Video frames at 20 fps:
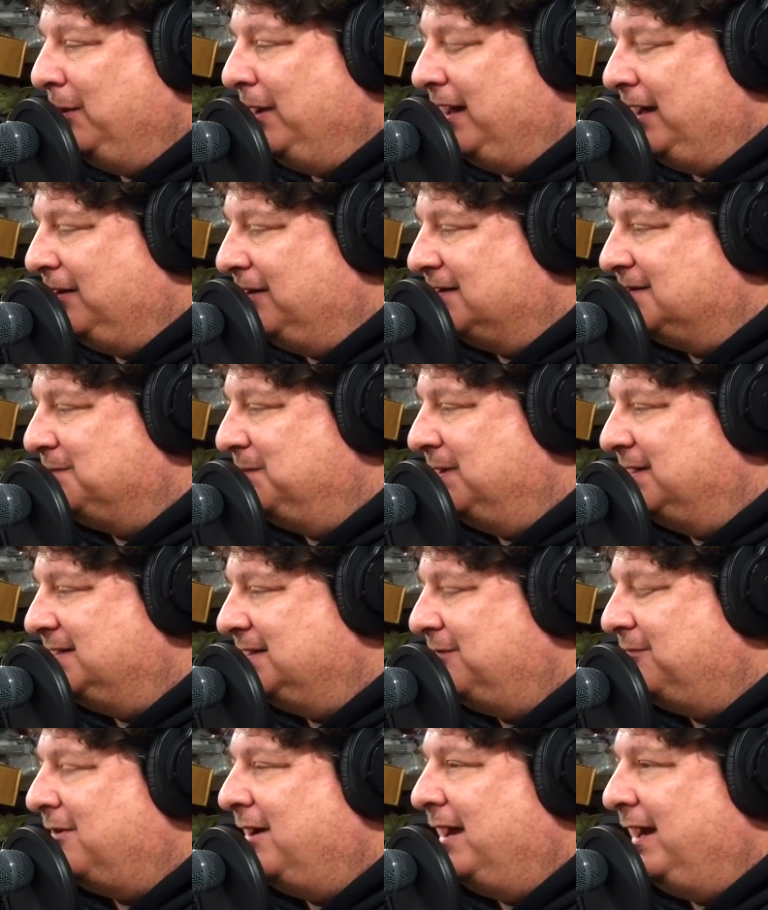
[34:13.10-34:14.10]
we had this
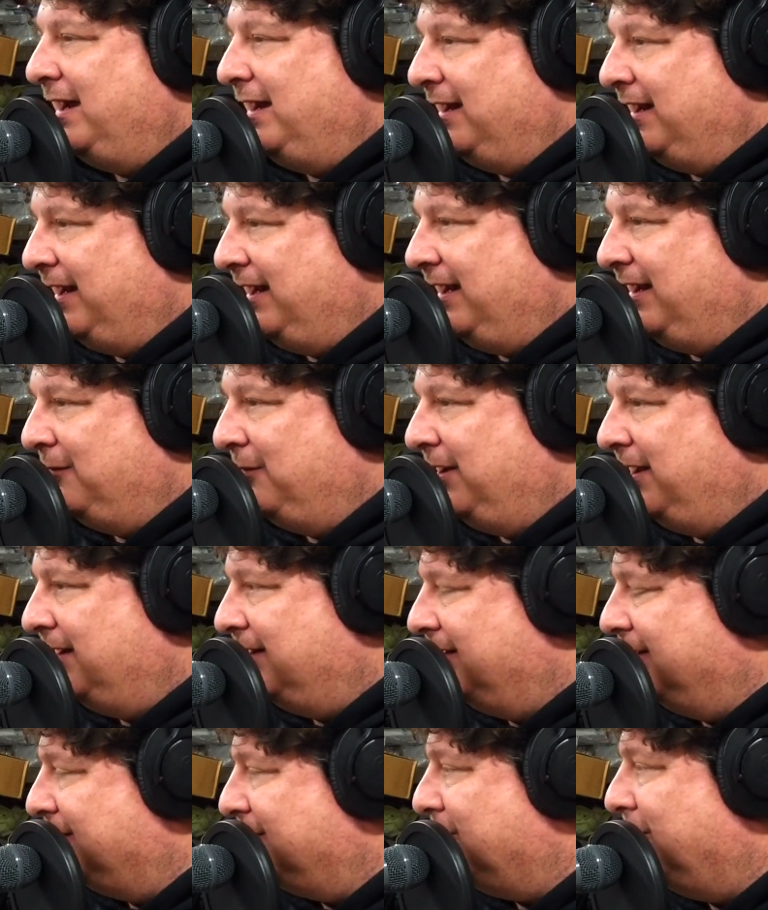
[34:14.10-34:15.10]
busy Friday night, and we
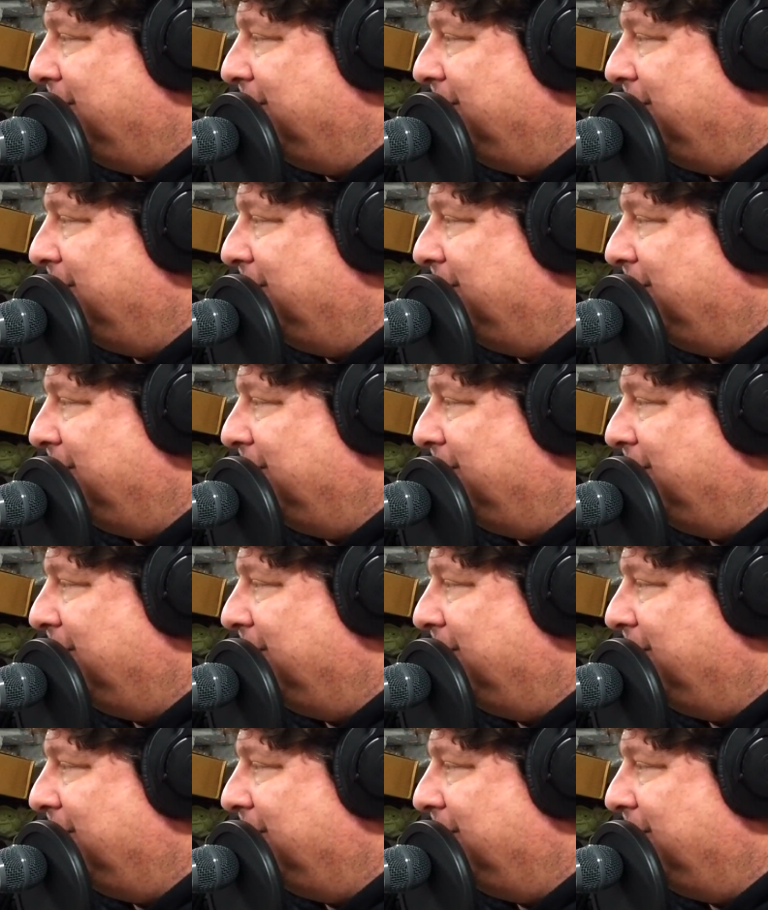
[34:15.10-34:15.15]
had